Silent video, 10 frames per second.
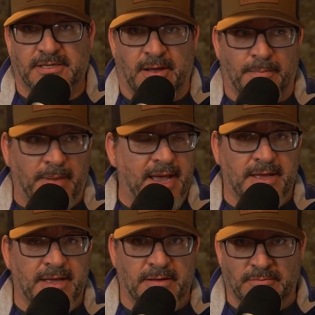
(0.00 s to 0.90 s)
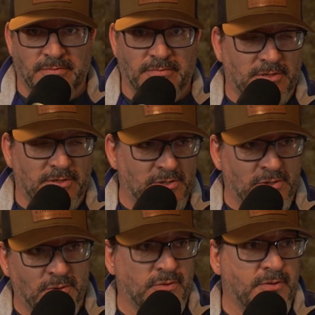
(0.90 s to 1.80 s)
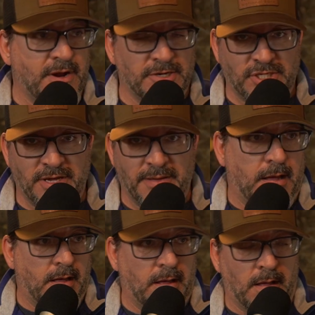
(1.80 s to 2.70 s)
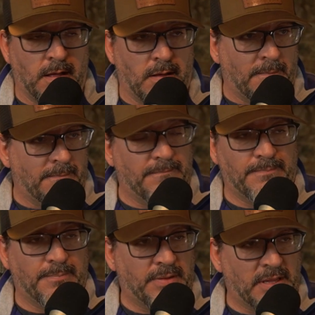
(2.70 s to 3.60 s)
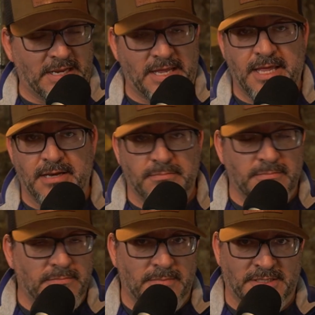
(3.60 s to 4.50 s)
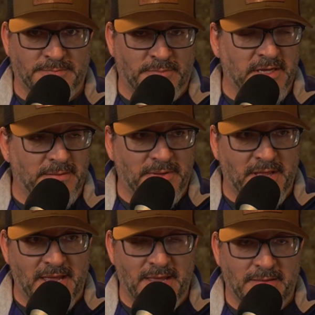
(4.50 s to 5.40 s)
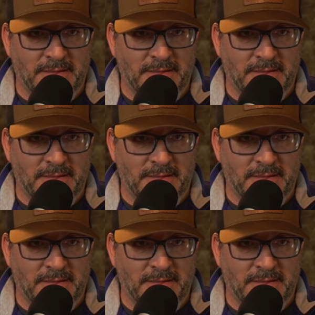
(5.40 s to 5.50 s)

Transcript: I'll buy a new Carrera chip. I'll plug it in. It's plug and play.